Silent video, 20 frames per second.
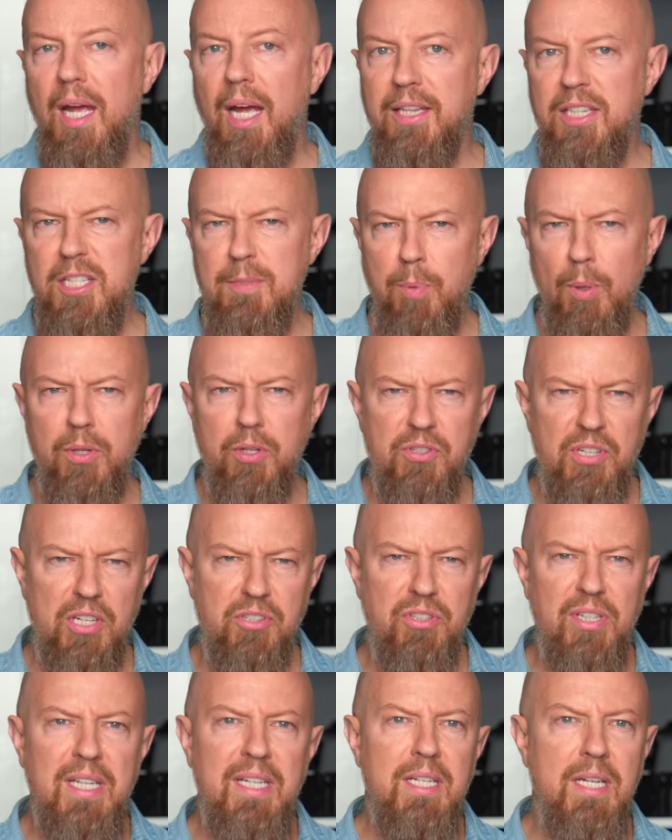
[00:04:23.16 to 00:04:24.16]
At this point, there's
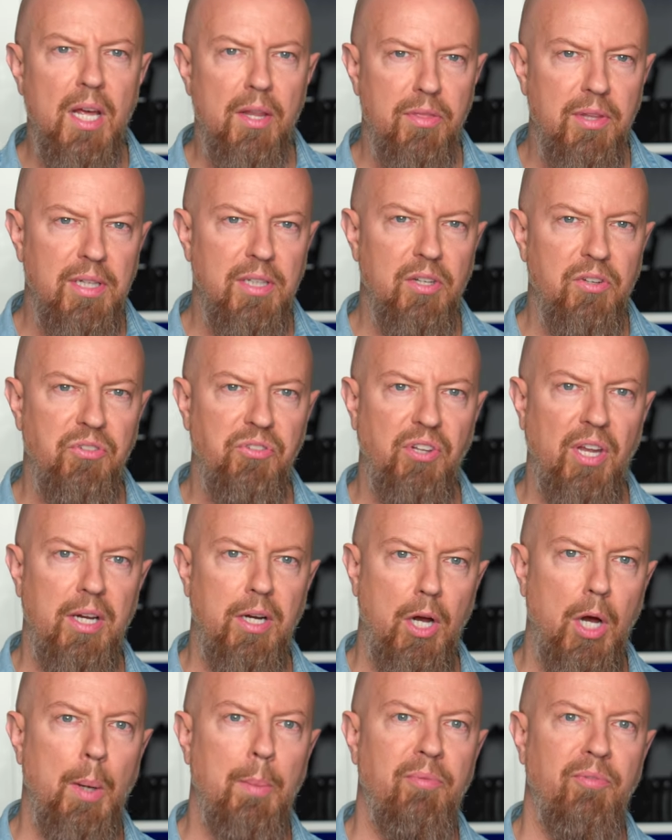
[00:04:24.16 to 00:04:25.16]
actually nothing to
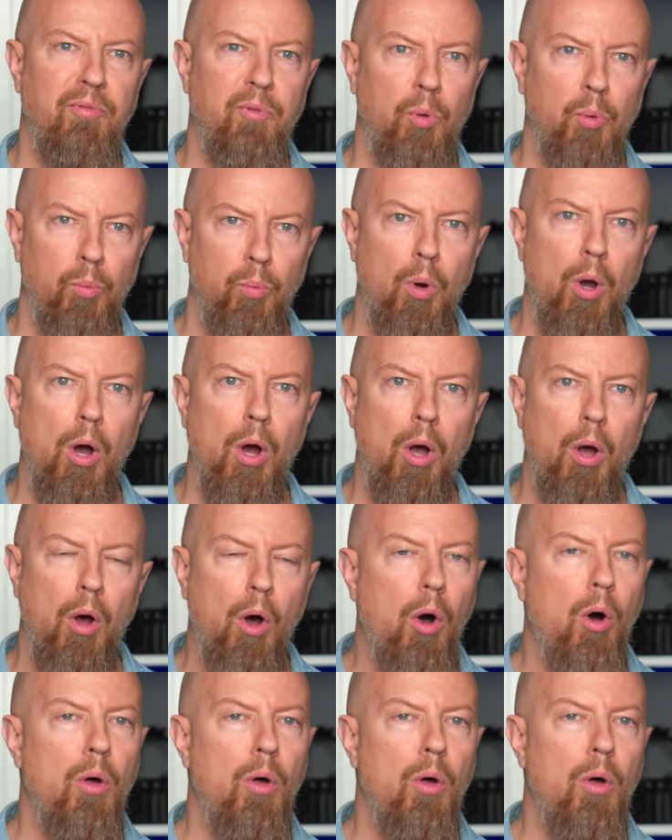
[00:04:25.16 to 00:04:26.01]
set up for raw.